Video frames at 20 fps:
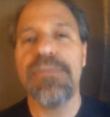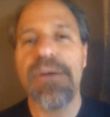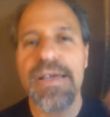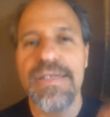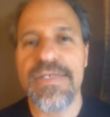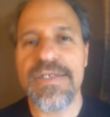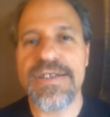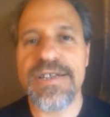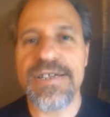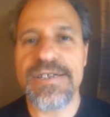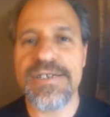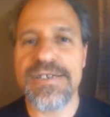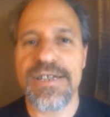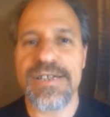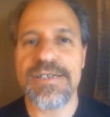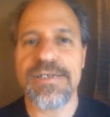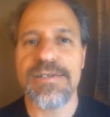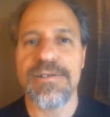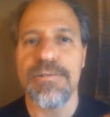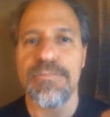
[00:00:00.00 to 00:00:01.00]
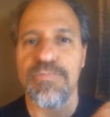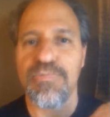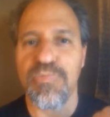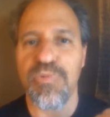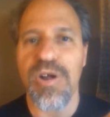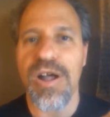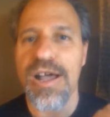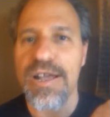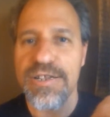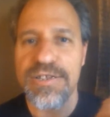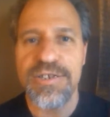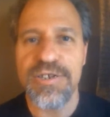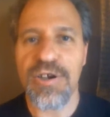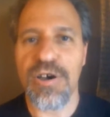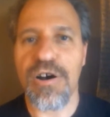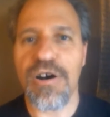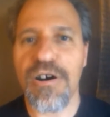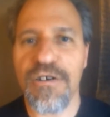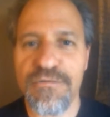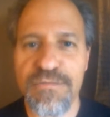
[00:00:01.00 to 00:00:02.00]
the distance prior to your
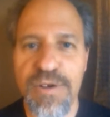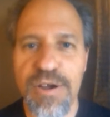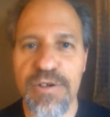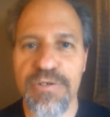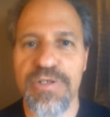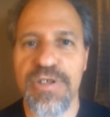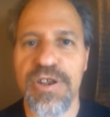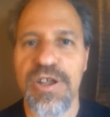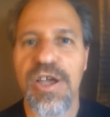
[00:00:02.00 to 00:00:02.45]
half marathon.